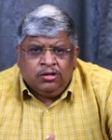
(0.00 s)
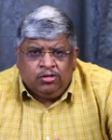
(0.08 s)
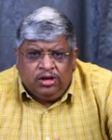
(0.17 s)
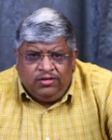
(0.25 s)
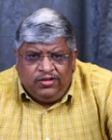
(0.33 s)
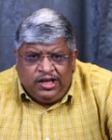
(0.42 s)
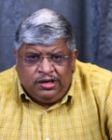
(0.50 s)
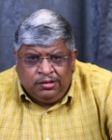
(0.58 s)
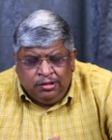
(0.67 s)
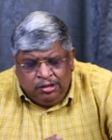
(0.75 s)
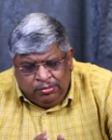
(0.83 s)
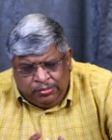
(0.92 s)
Good
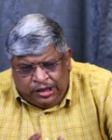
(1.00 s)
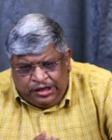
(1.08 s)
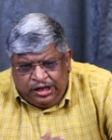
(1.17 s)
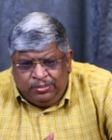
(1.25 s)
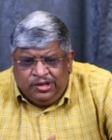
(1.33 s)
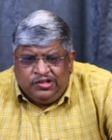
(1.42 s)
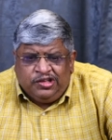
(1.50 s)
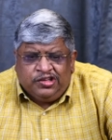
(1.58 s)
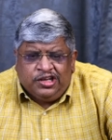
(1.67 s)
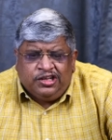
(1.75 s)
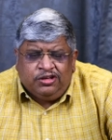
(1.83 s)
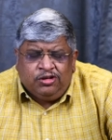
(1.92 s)
evening. My team has
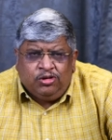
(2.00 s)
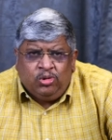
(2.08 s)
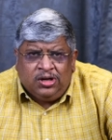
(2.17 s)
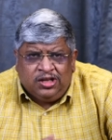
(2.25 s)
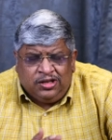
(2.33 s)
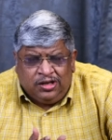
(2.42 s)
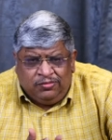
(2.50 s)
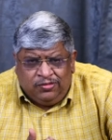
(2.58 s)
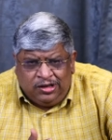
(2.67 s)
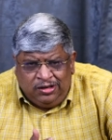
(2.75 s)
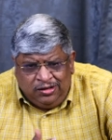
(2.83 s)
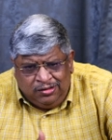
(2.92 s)
decided to do another
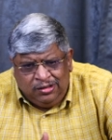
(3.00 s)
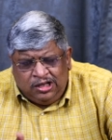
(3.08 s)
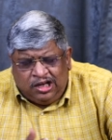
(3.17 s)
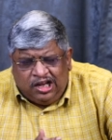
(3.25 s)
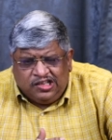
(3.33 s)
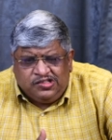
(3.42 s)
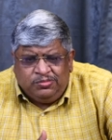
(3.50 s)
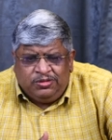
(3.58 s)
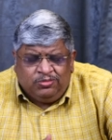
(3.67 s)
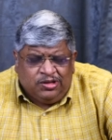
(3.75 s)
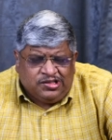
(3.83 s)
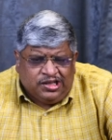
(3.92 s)
event the last
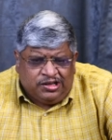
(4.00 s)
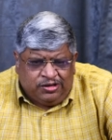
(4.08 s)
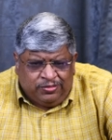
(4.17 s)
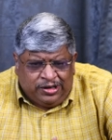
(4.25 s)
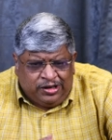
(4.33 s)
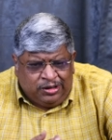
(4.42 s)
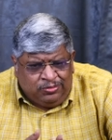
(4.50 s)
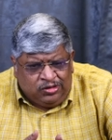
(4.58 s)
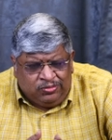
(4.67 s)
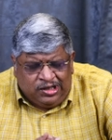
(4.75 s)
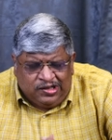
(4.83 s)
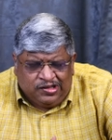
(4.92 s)
event was at Trivandrum
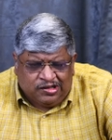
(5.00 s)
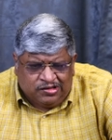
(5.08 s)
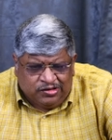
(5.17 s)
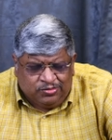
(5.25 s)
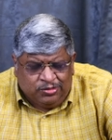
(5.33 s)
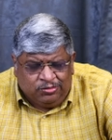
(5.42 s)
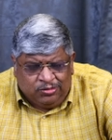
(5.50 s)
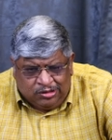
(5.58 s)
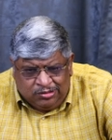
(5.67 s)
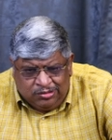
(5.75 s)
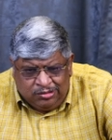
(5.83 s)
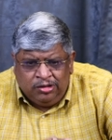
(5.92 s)
was very successful
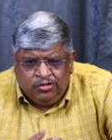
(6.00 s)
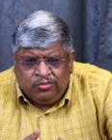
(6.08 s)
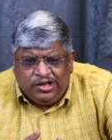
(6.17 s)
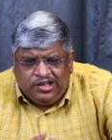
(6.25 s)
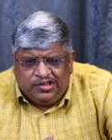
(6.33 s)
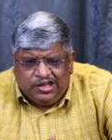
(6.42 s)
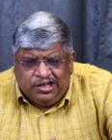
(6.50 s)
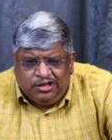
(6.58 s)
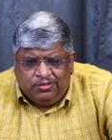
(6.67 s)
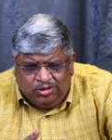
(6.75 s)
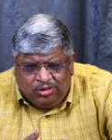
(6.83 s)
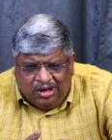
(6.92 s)
one. So we
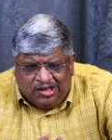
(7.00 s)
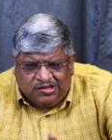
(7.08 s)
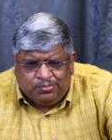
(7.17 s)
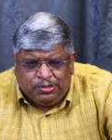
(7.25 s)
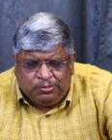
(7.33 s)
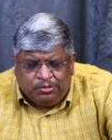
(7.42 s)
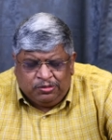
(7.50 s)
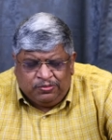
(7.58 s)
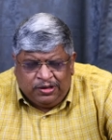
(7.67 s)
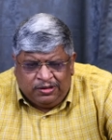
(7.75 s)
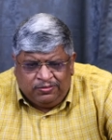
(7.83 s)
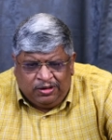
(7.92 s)
decided to ask people
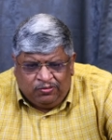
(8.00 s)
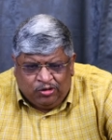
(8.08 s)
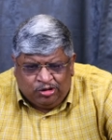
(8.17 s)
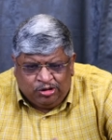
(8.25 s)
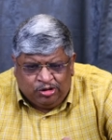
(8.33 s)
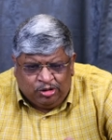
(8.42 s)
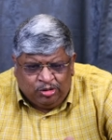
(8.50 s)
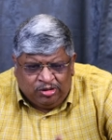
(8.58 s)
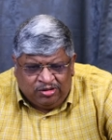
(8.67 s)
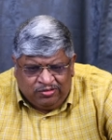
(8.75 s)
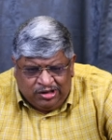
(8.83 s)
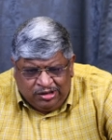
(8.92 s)
where we wanted to do
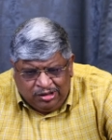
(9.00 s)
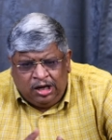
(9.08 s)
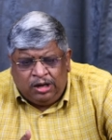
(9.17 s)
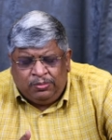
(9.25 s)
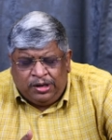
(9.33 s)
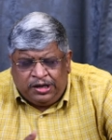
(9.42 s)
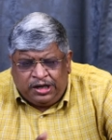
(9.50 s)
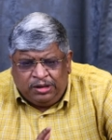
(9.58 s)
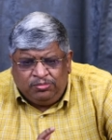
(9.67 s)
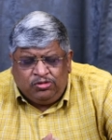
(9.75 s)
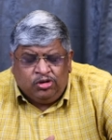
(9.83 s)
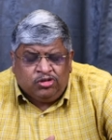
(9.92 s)
an event, and my
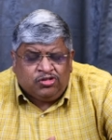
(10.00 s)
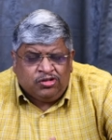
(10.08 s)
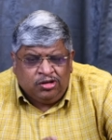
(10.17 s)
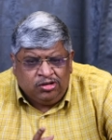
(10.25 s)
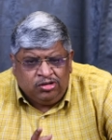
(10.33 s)
team chose